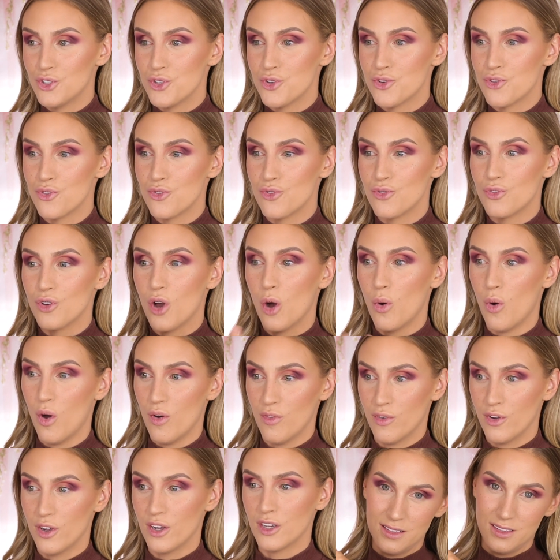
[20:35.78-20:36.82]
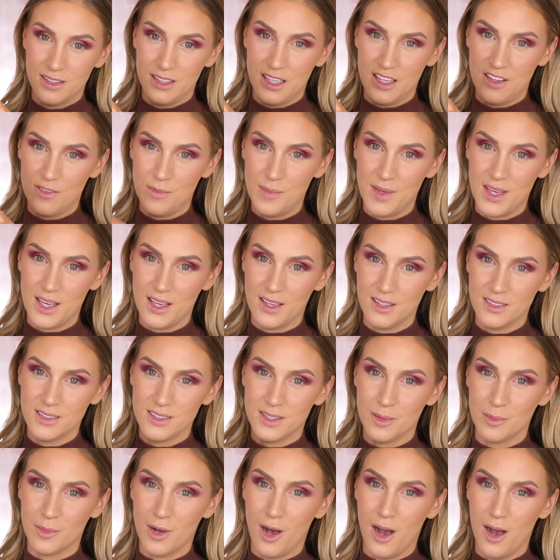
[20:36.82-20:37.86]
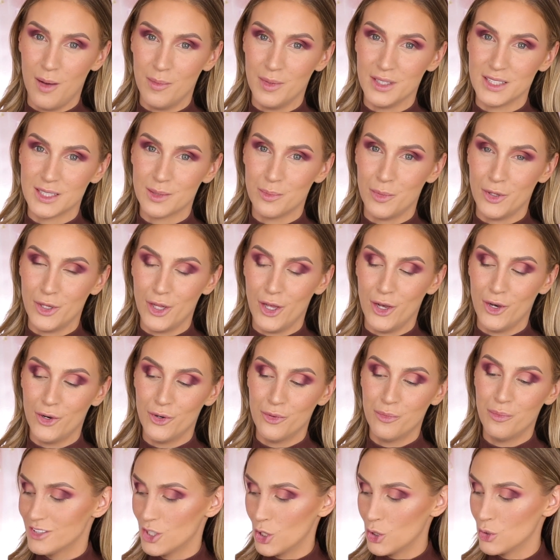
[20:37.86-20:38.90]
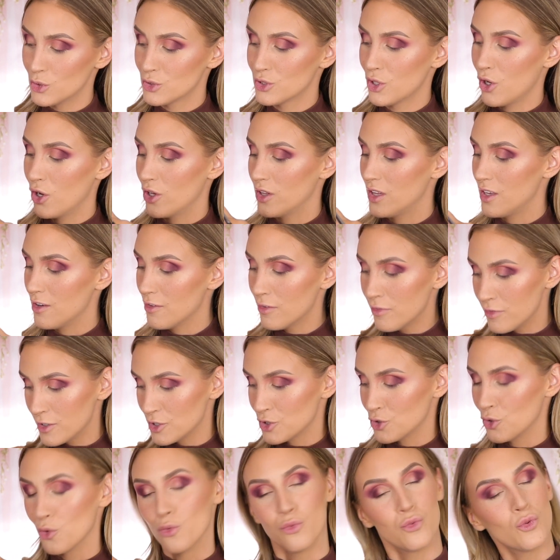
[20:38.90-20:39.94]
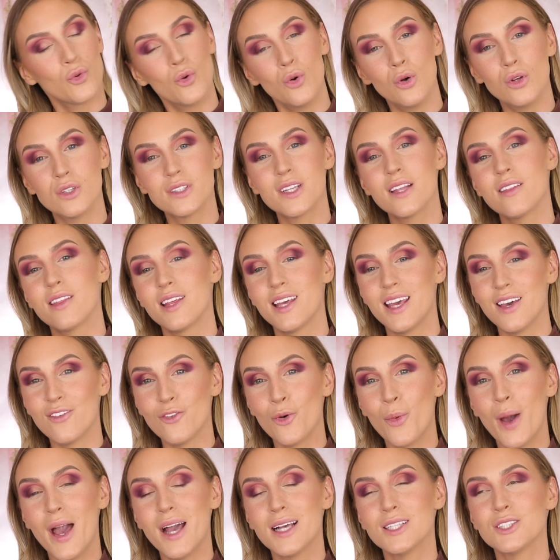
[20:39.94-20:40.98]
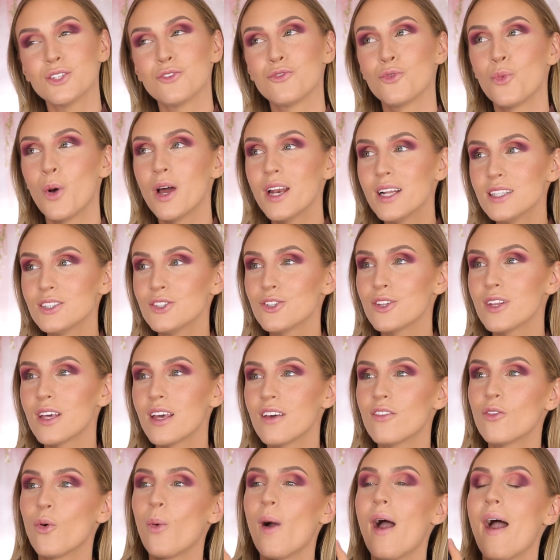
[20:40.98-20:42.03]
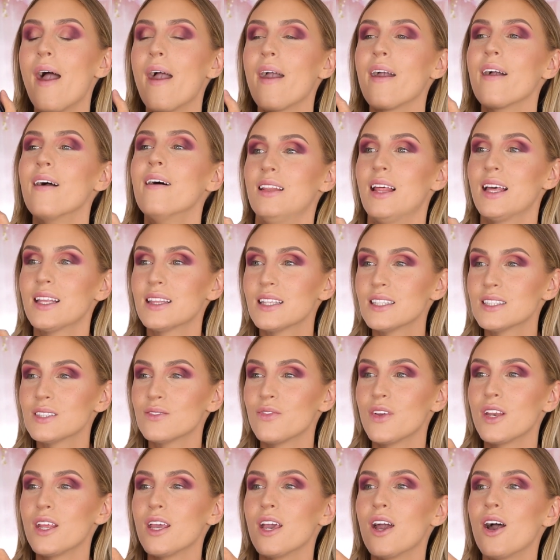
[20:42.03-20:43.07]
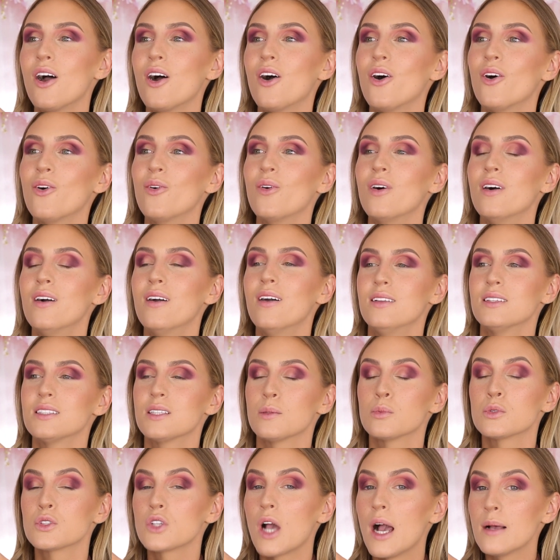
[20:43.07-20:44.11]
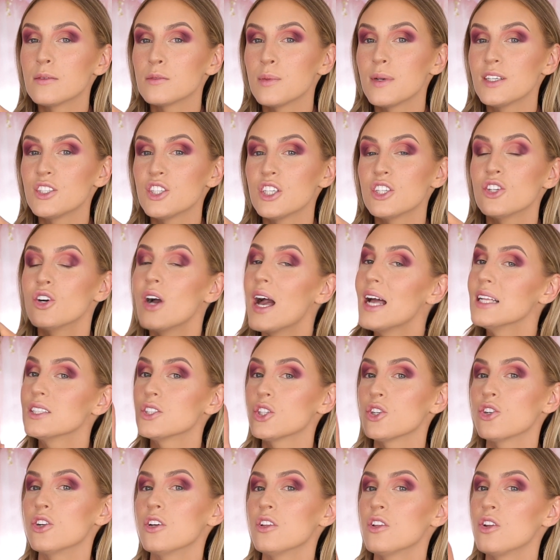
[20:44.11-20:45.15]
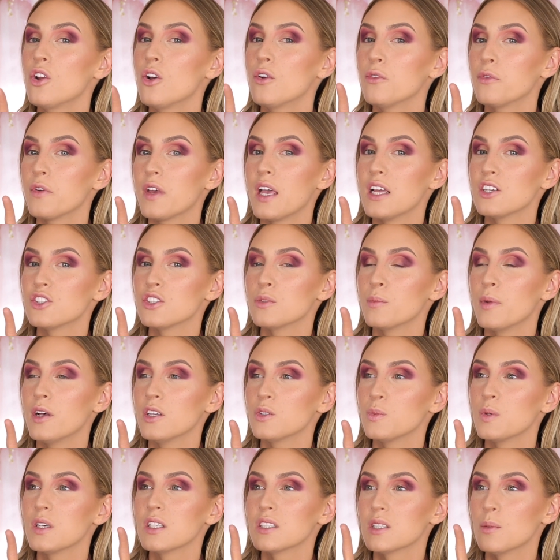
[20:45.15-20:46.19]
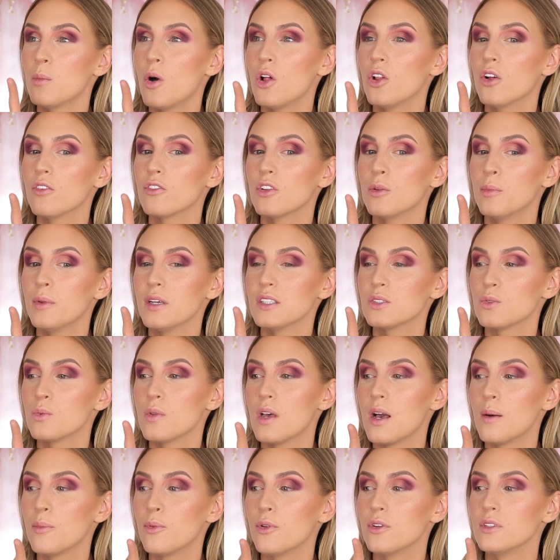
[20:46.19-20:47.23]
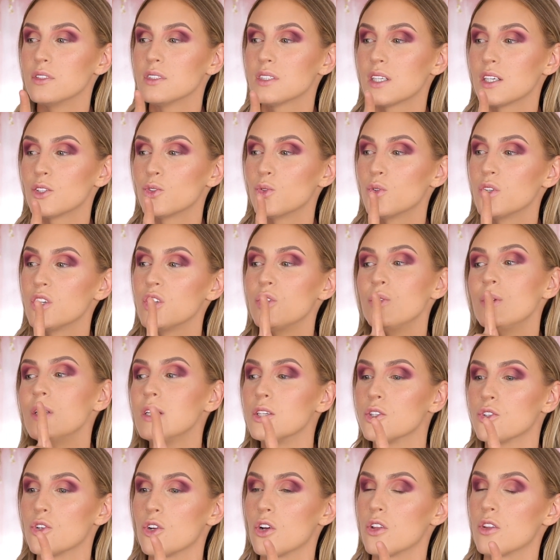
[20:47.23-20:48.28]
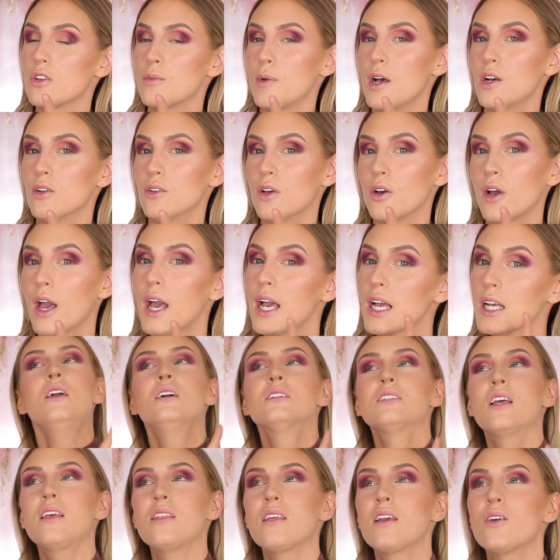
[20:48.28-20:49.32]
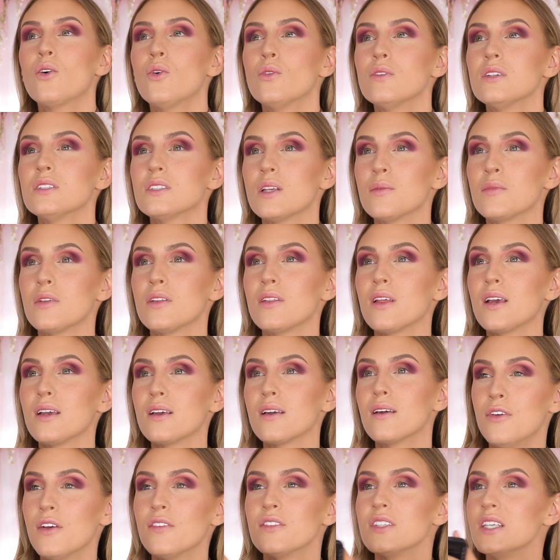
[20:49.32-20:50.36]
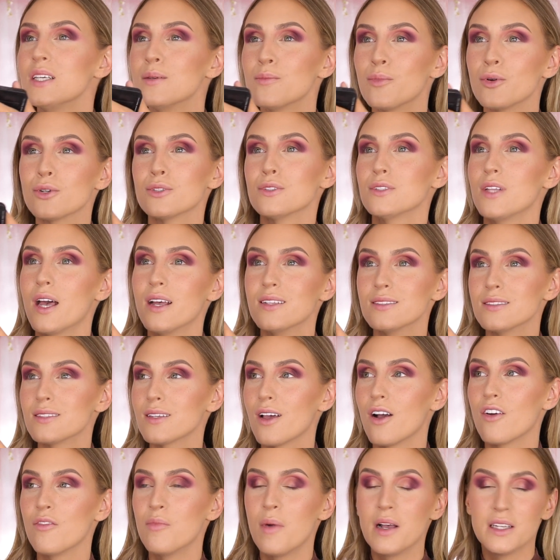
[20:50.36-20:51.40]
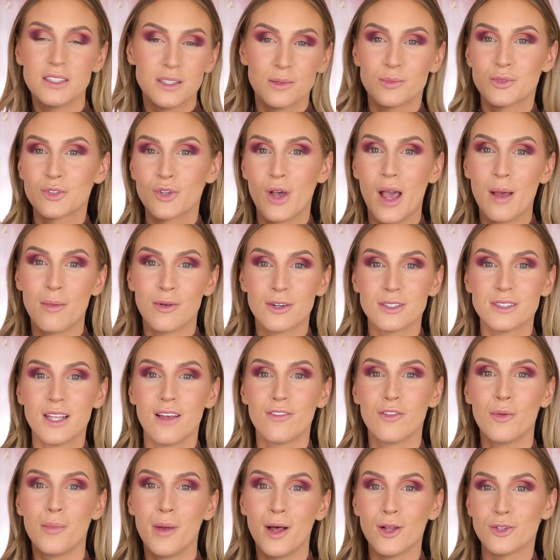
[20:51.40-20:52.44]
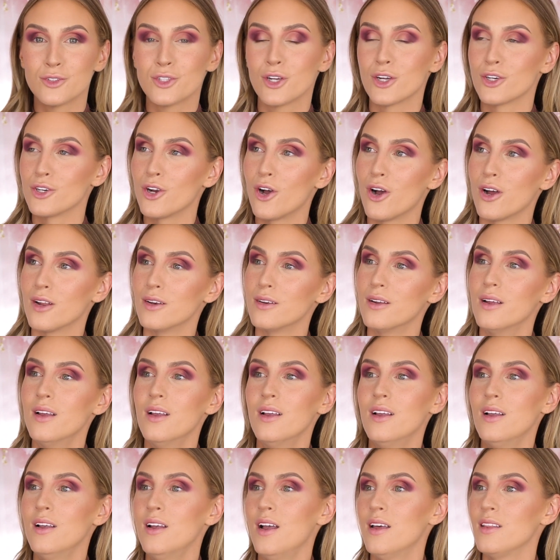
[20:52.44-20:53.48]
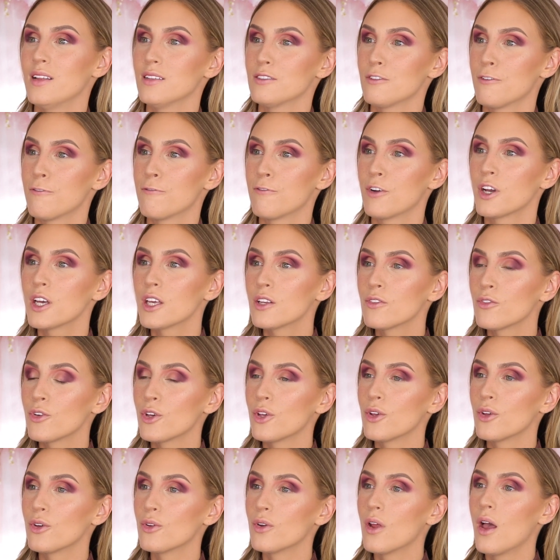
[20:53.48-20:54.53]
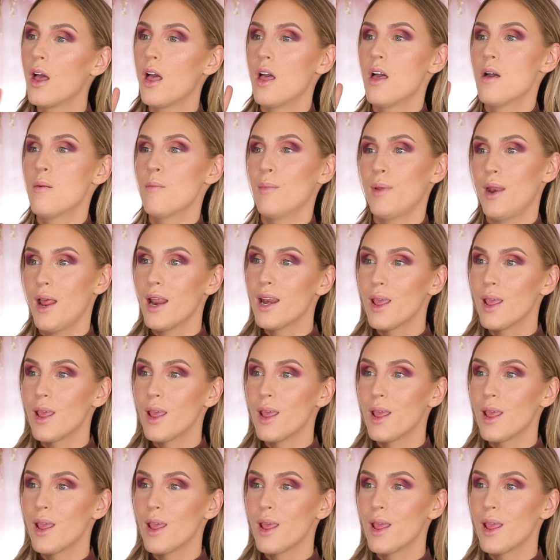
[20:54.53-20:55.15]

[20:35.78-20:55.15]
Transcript: to go over. Leave me some comments below. Those are the official rules of the giveaway. So if you wanna enter the giveaway, like this video, subscribe to my channel, and turn on the notification bells because I'm all over the place with my uploading schedule and you need to turn on the bell, okay? Because I think only something like 15% of my subscribers have the bell turned on. And that's freaking rude. But